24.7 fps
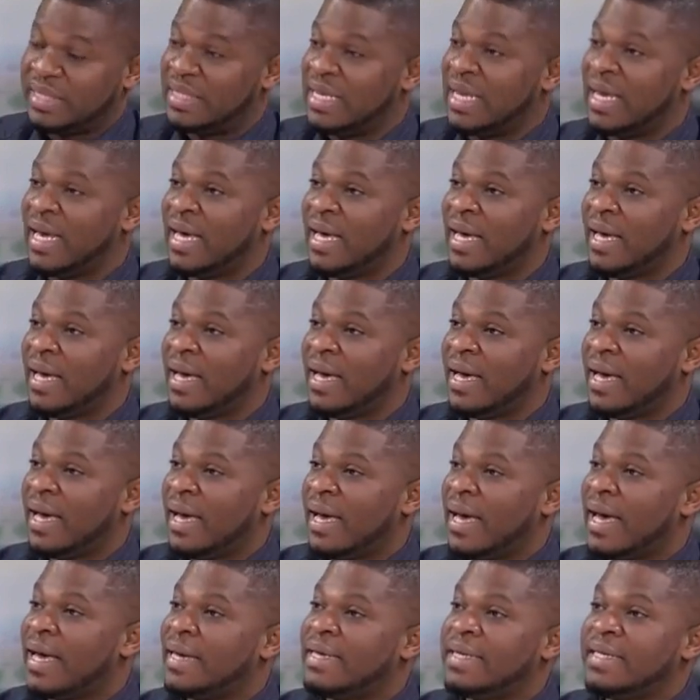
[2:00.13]
here
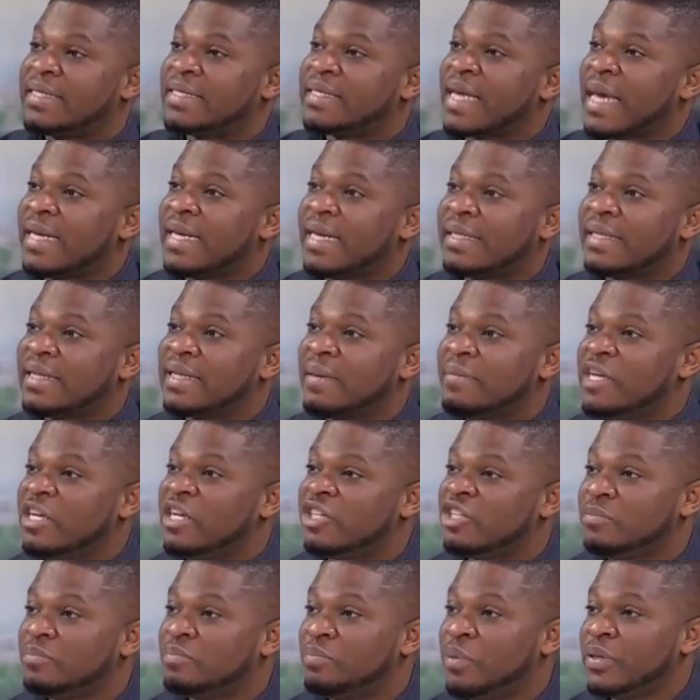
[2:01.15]
and decide the
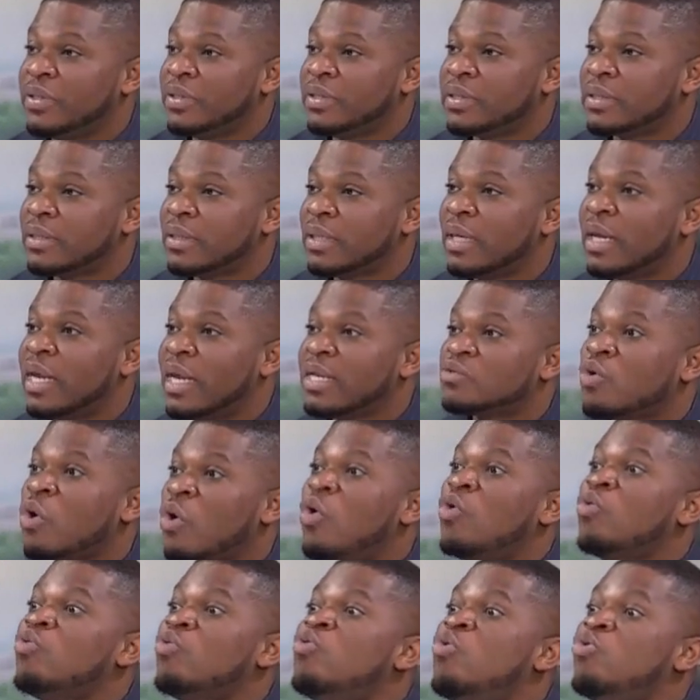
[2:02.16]
termination point. Let's
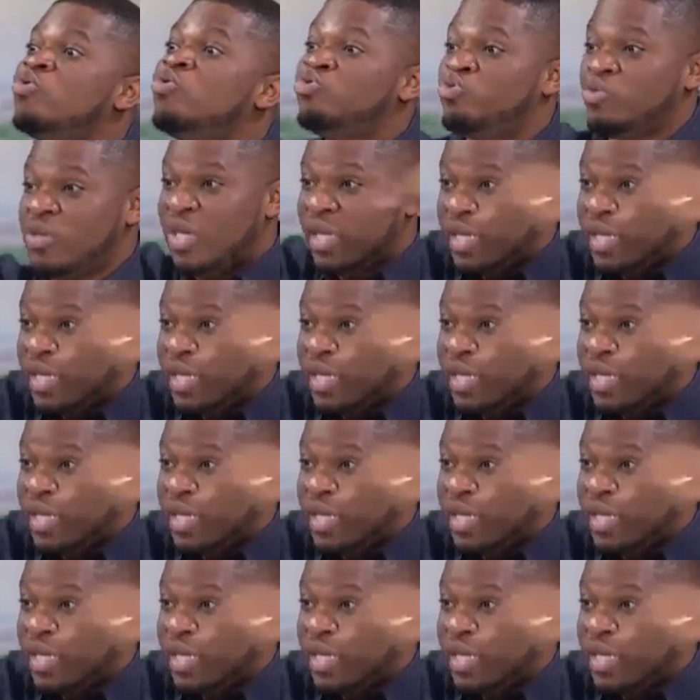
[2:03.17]
all go to the